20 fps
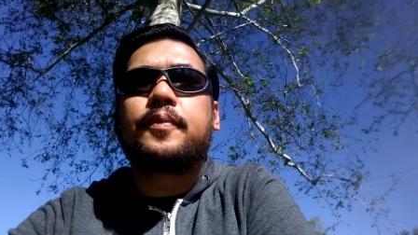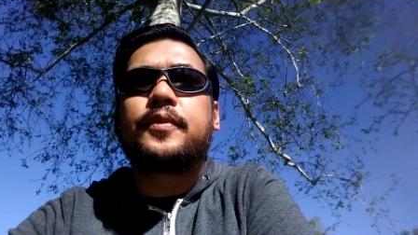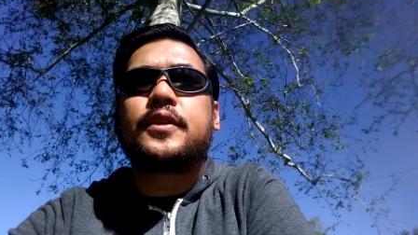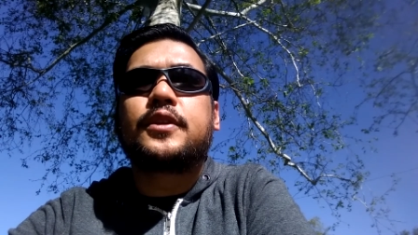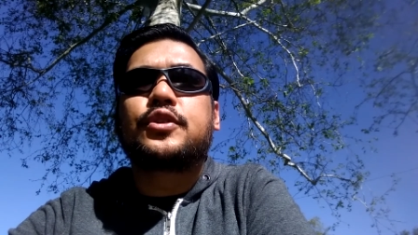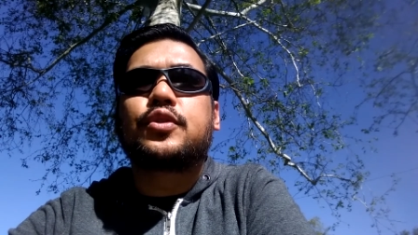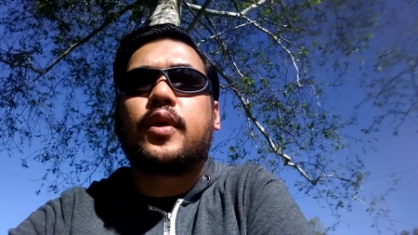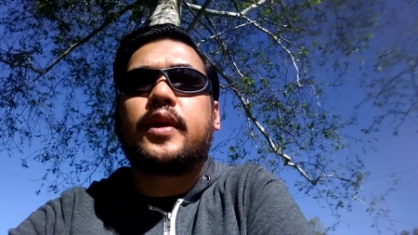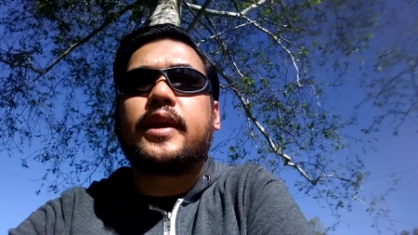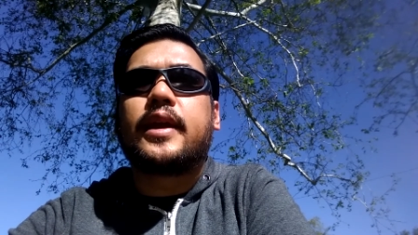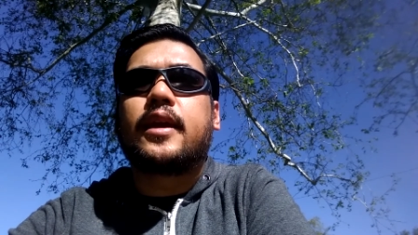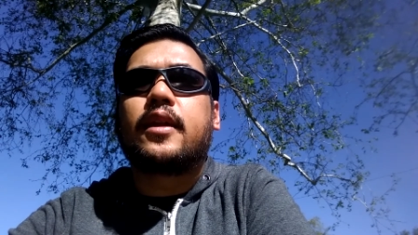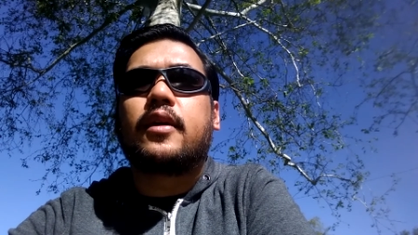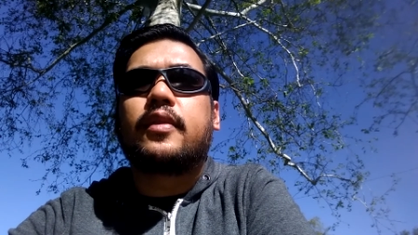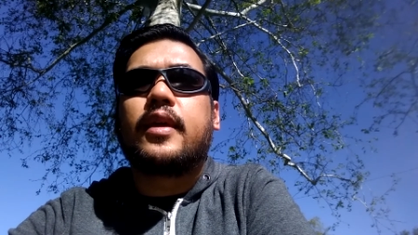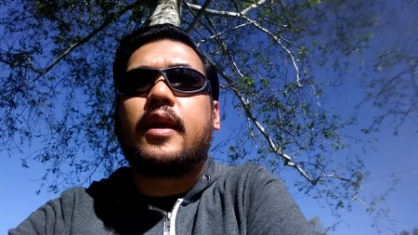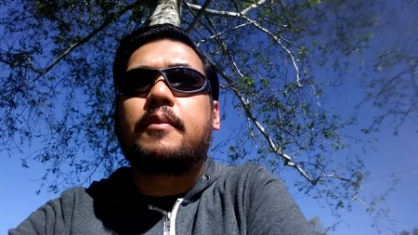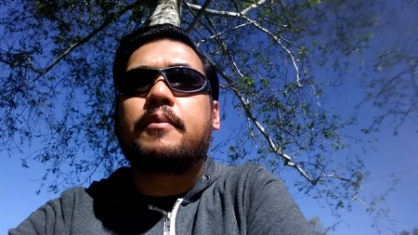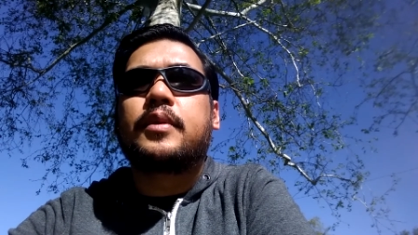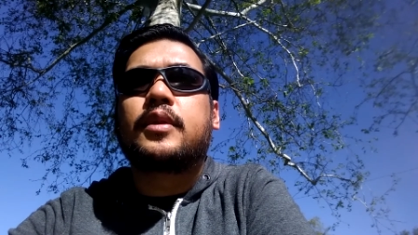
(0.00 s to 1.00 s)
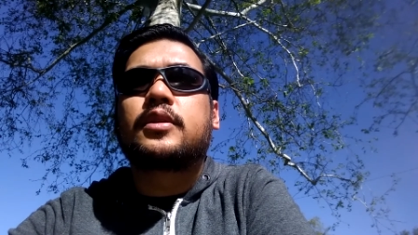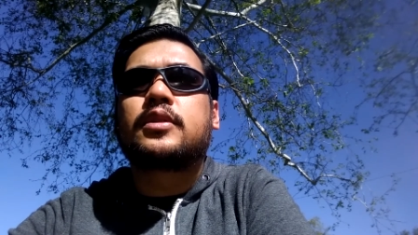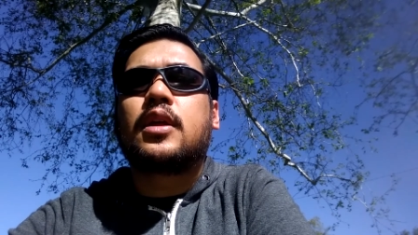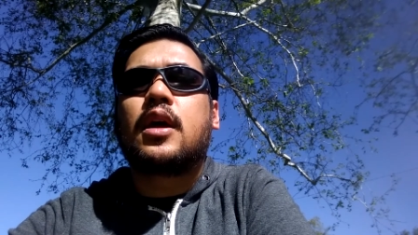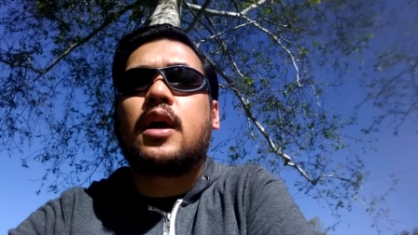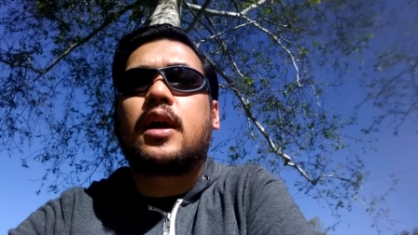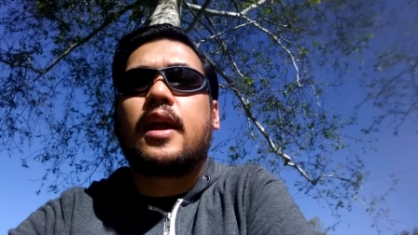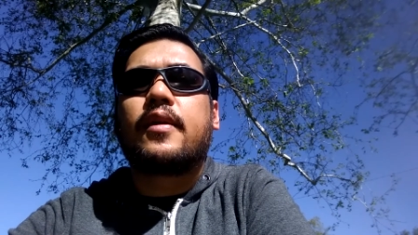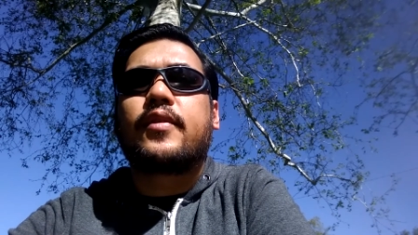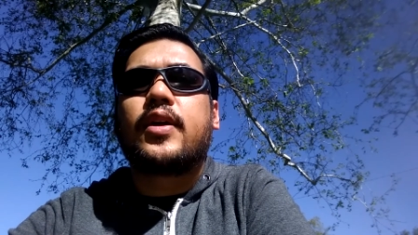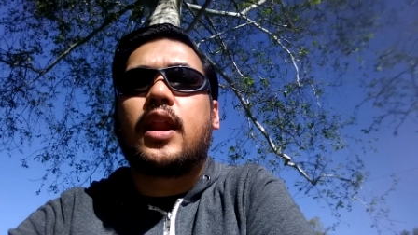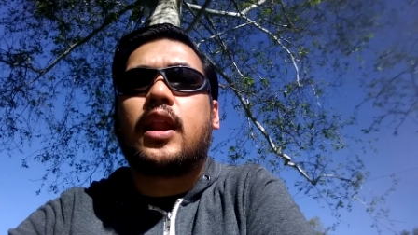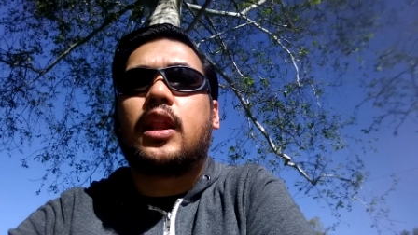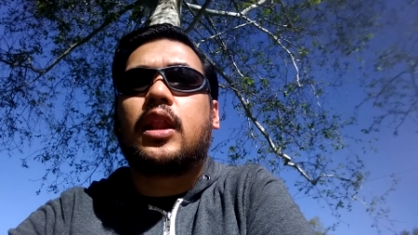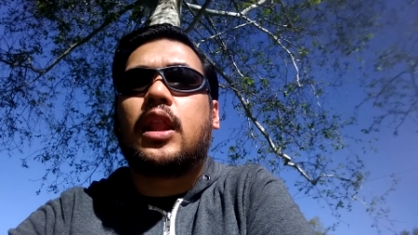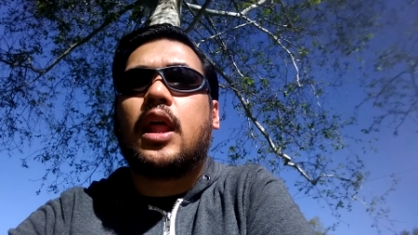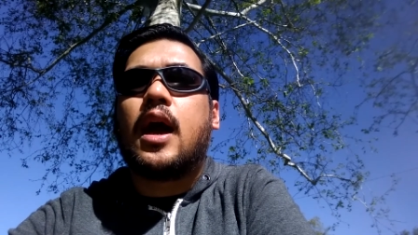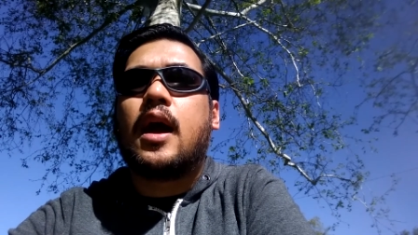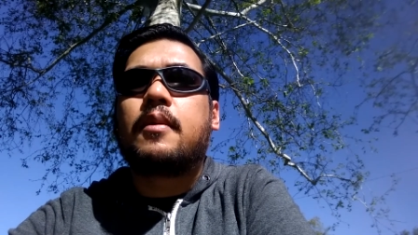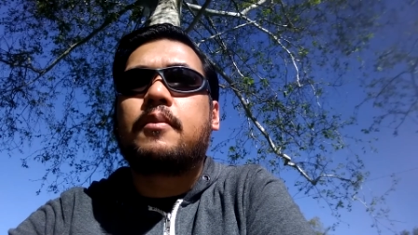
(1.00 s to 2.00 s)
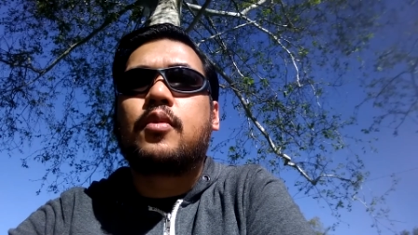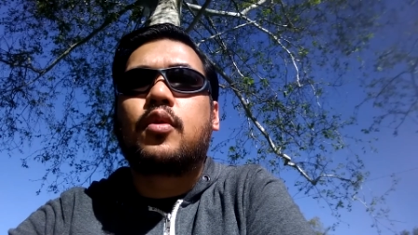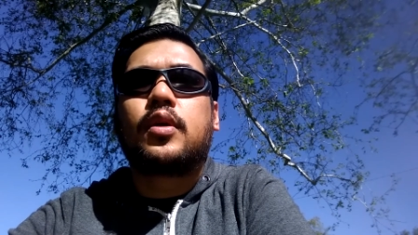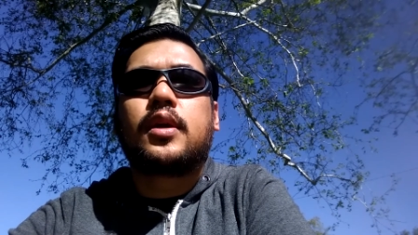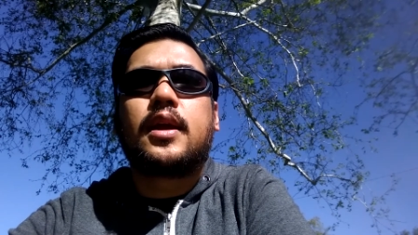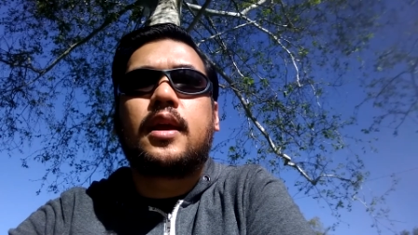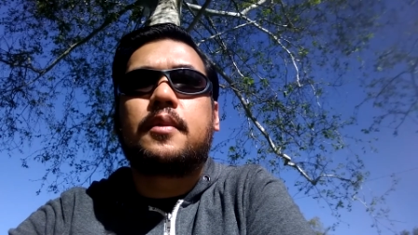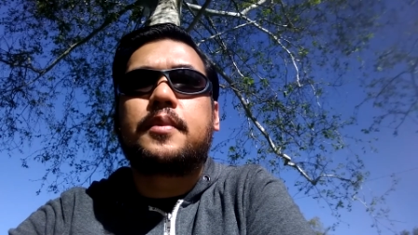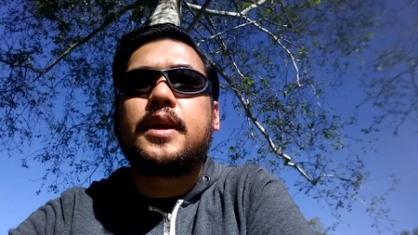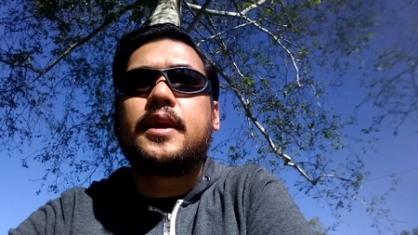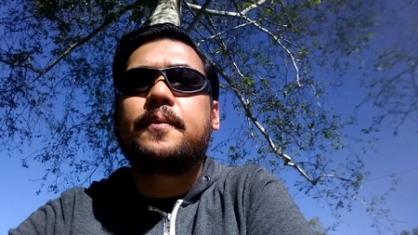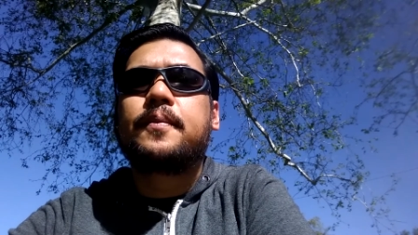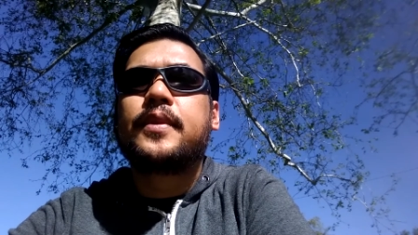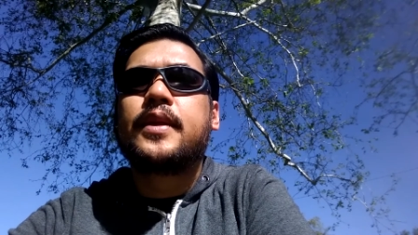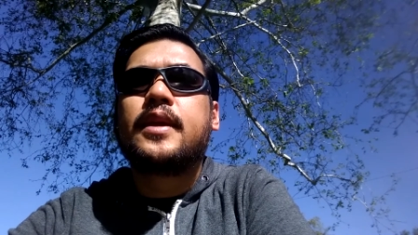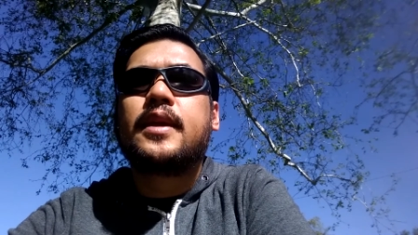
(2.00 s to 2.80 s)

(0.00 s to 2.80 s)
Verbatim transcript: joining in on that build log. I've got a lot more coming.